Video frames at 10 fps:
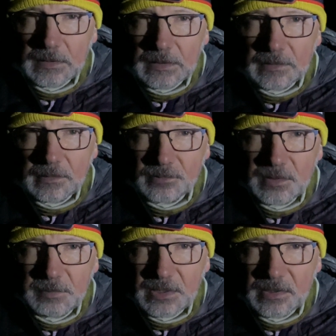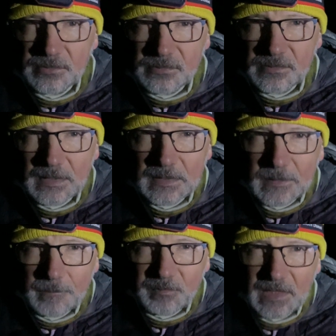largely because
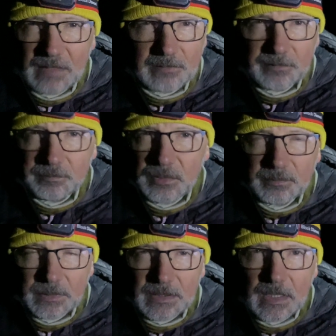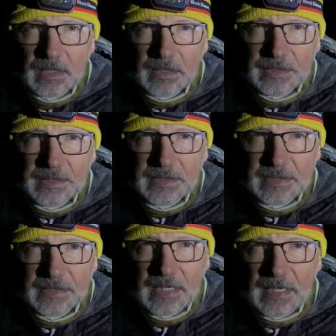the level of movement in
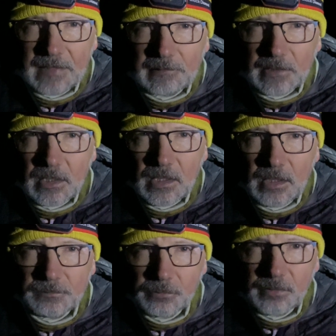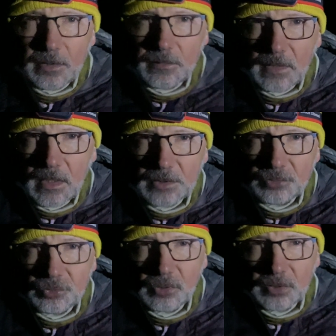the hour and a half or so that I
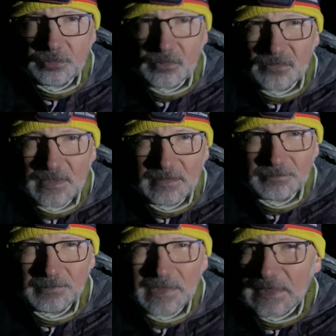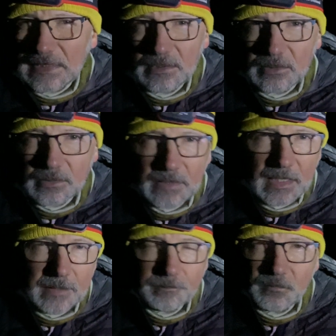shot just didn't really look
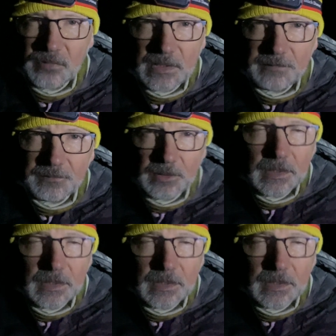that significant.